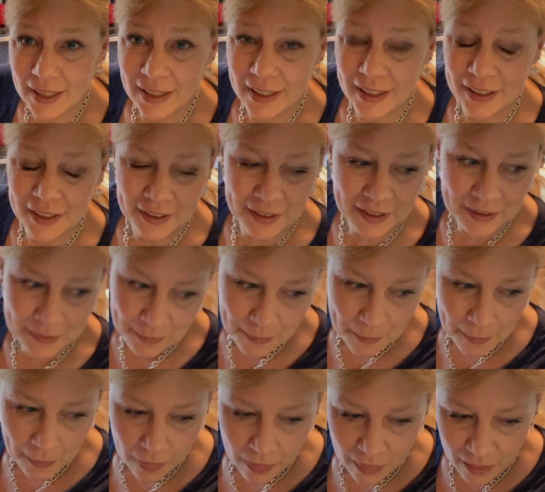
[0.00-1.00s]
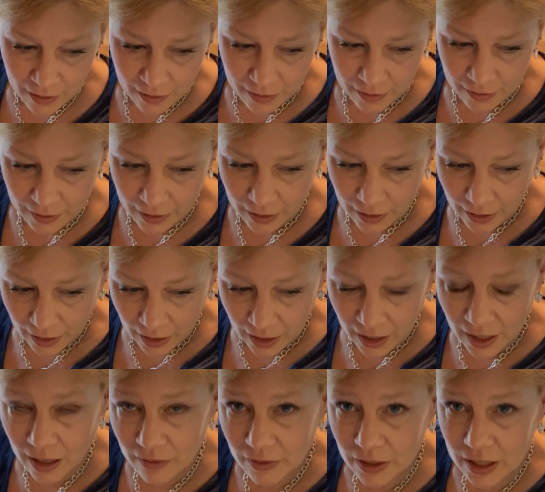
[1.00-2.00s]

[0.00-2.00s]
And I have